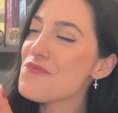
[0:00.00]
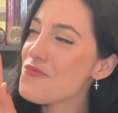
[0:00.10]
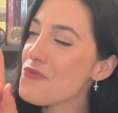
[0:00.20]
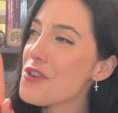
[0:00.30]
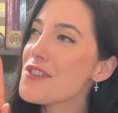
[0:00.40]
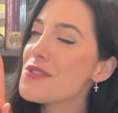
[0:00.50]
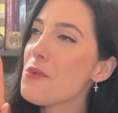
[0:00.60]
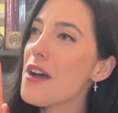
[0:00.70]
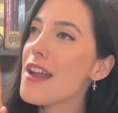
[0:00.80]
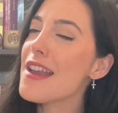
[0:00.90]
First
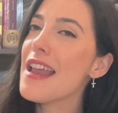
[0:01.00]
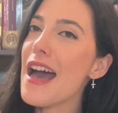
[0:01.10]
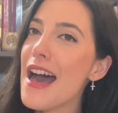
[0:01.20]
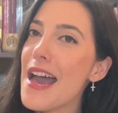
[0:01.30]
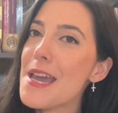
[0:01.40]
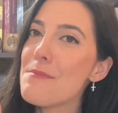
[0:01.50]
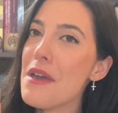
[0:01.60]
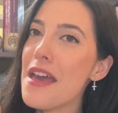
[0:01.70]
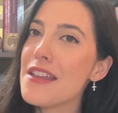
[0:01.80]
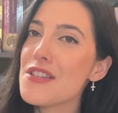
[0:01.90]
one, I
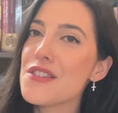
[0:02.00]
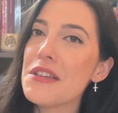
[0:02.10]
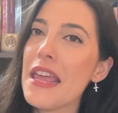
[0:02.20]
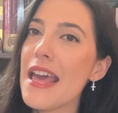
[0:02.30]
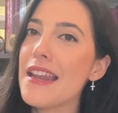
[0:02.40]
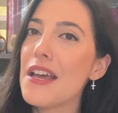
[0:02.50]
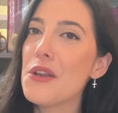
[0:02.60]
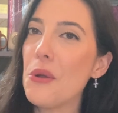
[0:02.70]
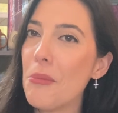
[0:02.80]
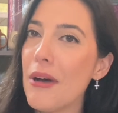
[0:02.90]
managed to get a
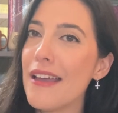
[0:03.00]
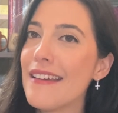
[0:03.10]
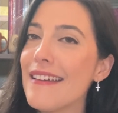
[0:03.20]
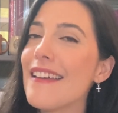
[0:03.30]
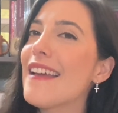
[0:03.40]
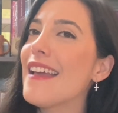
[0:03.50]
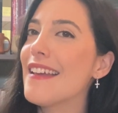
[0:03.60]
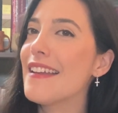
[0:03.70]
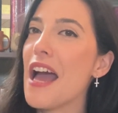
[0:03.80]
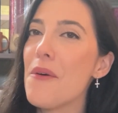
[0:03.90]
new mic,
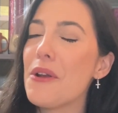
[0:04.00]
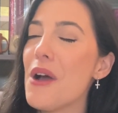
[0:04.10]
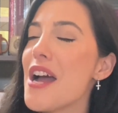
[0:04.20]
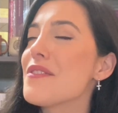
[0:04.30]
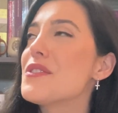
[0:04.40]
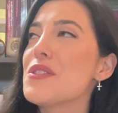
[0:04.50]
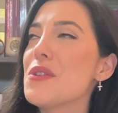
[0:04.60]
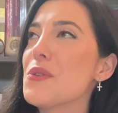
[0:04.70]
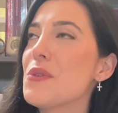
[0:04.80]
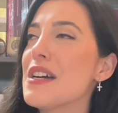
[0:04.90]
and now I don't have
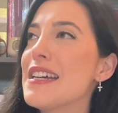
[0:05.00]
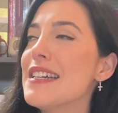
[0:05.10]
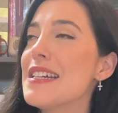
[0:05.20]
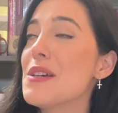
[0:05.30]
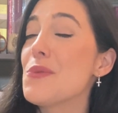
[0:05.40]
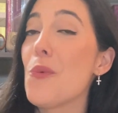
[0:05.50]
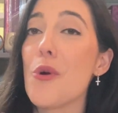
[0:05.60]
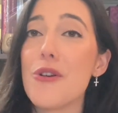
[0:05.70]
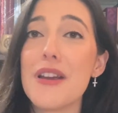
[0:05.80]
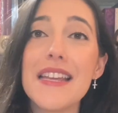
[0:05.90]
to
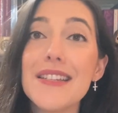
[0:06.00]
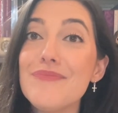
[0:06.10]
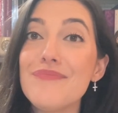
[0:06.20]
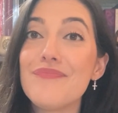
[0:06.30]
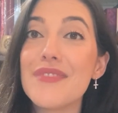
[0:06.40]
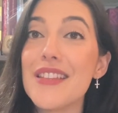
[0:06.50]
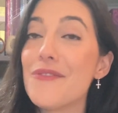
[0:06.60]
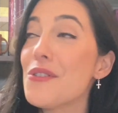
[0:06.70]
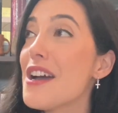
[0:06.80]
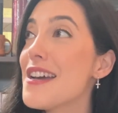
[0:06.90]
worry if
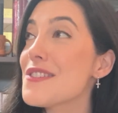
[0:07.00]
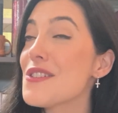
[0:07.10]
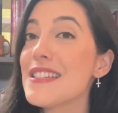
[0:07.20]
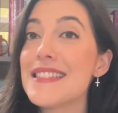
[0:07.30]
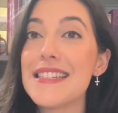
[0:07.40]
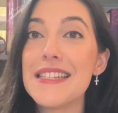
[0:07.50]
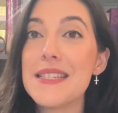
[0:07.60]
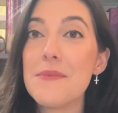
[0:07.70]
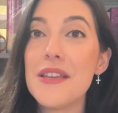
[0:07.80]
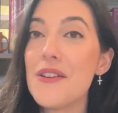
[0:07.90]
you guys are listening
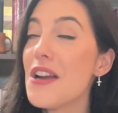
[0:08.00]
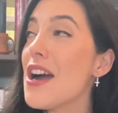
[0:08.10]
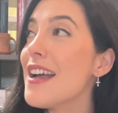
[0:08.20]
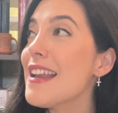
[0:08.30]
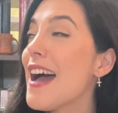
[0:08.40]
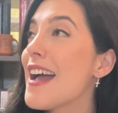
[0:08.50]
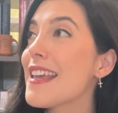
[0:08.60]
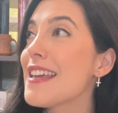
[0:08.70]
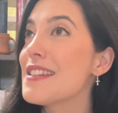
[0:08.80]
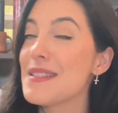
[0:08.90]
to me or not. I
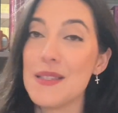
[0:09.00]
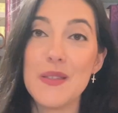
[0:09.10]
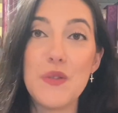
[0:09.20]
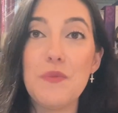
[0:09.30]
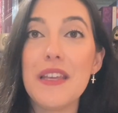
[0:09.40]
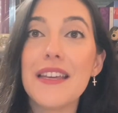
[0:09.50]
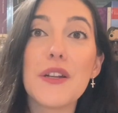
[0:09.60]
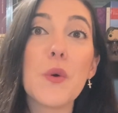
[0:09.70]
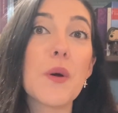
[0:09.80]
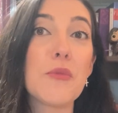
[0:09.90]
can speak in a
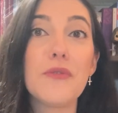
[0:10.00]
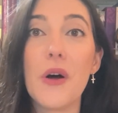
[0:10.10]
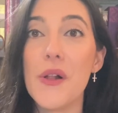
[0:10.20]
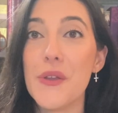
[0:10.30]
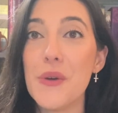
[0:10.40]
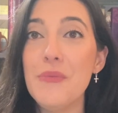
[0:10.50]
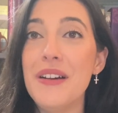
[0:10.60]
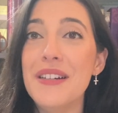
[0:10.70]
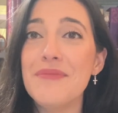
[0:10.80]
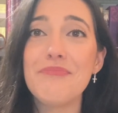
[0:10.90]
normal volume,
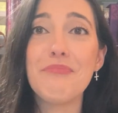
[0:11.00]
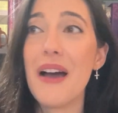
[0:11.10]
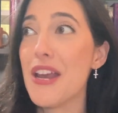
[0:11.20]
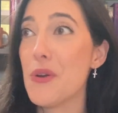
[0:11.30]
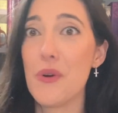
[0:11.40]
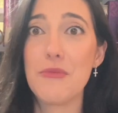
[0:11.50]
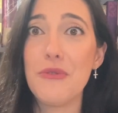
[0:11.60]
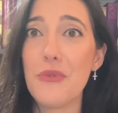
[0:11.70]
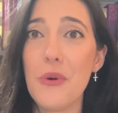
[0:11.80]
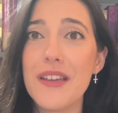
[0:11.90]
my normal
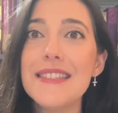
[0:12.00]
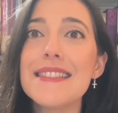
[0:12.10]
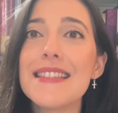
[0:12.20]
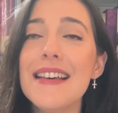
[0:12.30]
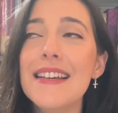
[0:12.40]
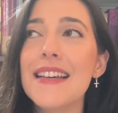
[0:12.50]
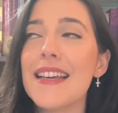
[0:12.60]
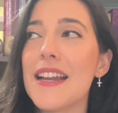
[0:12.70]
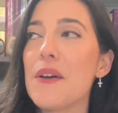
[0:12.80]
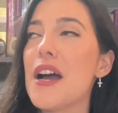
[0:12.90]
voice,
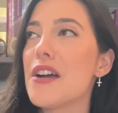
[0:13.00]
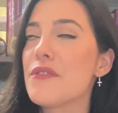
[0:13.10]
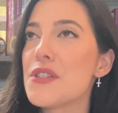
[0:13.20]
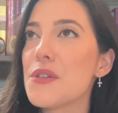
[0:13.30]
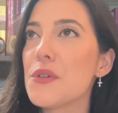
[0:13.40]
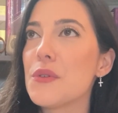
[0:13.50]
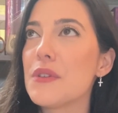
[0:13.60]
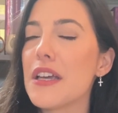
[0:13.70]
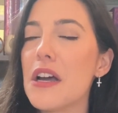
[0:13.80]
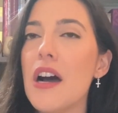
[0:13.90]
and I don't have to
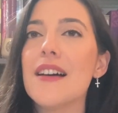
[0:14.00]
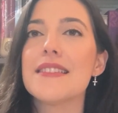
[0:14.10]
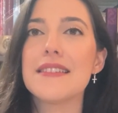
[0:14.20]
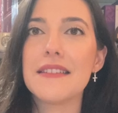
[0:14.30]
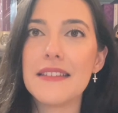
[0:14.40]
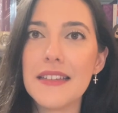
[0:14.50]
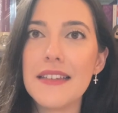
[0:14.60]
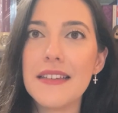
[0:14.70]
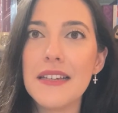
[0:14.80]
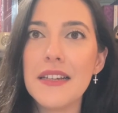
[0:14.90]
like
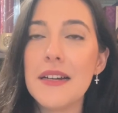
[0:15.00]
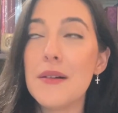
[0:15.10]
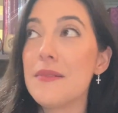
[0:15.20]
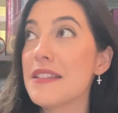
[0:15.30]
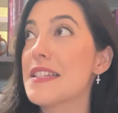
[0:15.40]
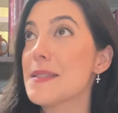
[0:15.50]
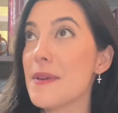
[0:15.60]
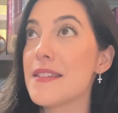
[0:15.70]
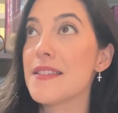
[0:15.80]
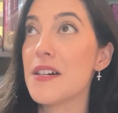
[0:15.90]
constantly police
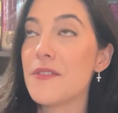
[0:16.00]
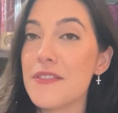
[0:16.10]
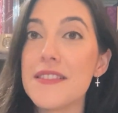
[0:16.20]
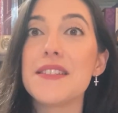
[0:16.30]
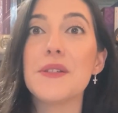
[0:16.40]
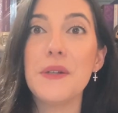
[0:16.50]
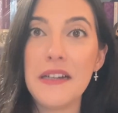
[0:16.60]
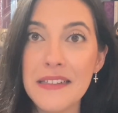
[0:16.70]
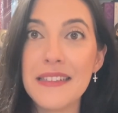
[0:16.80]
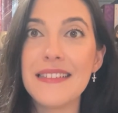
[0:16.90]
myself to
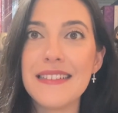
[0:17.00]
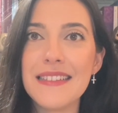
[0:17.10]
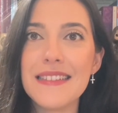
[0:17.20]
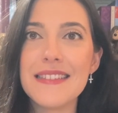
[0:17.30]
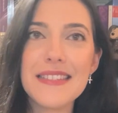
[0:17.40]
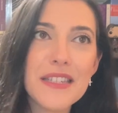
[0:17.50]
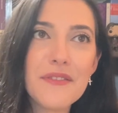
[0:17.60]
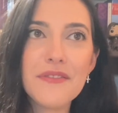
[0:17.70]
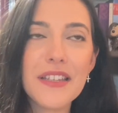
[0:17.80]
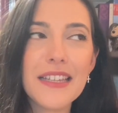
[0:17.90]
see
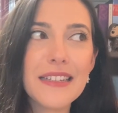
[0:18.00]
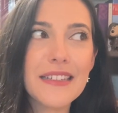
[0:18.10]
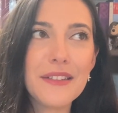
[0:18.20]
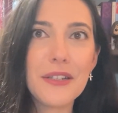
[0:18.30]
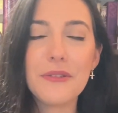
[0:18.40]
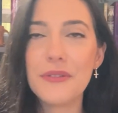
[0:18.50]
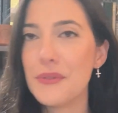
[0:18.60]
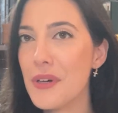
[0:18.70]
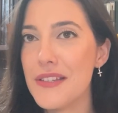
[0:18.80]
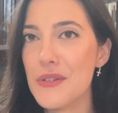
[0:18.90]
if
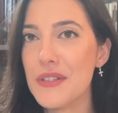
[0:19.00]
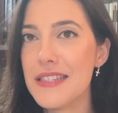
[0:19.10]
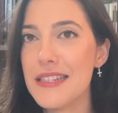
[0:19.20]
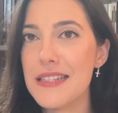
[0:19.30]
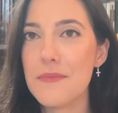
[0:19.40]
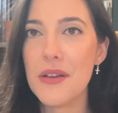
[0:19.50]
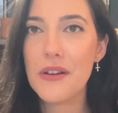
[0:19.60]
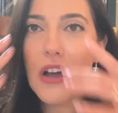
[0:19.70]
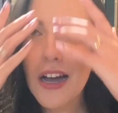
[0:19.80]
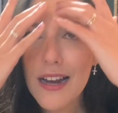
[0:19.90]
you guys are listening to me or
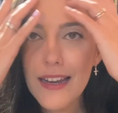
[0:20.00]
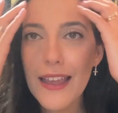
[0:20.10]
not.